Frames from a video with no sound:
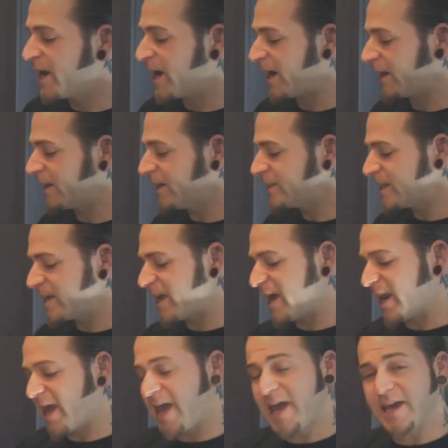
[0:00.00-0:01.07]
And I like to
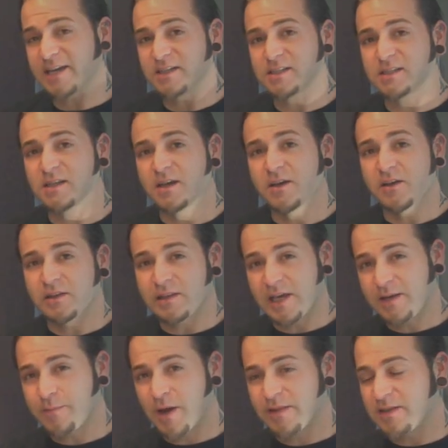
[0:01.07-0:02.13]
get eggs
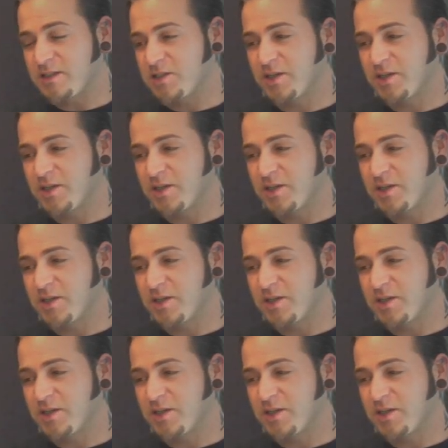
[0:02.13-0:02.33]
laid by these